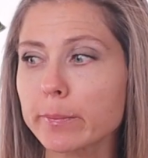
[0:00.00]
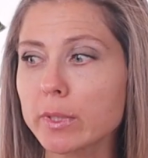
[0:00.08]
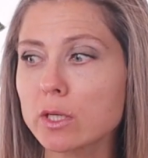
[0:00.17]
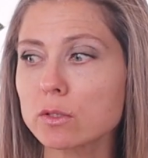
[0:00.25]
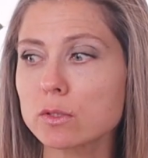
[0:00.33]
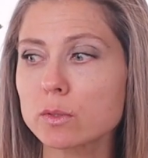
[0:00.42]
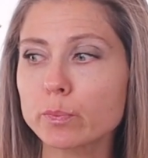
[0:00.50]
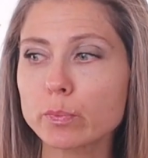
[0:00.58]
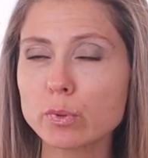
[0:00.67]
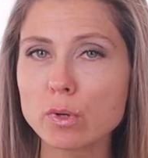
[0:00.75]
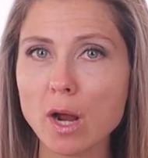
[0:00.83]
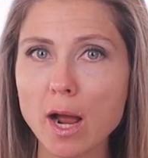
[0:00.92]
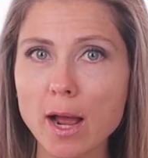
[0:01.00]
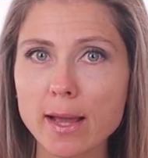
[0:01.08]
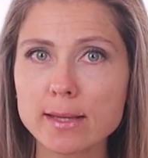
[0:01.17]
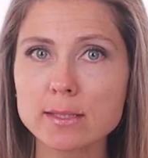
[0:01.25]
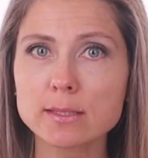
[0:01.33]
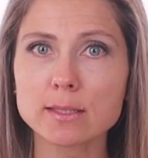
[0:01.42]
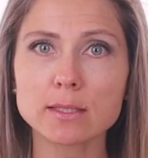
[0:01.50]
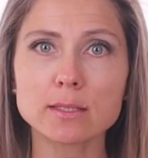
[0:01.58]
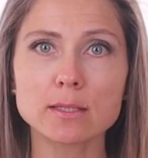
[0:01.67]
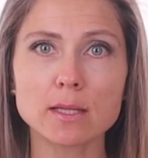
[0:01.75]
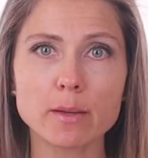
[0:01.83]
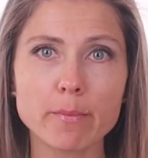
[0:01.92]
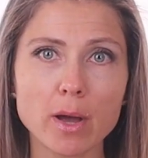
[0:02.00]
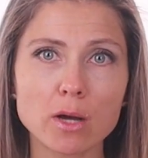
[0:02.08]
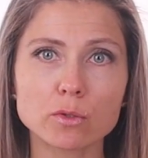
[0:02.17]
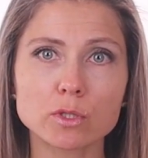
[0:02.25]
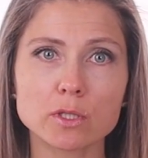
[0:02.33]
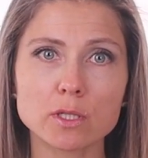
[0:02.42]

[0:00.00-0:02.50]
Because price is the amount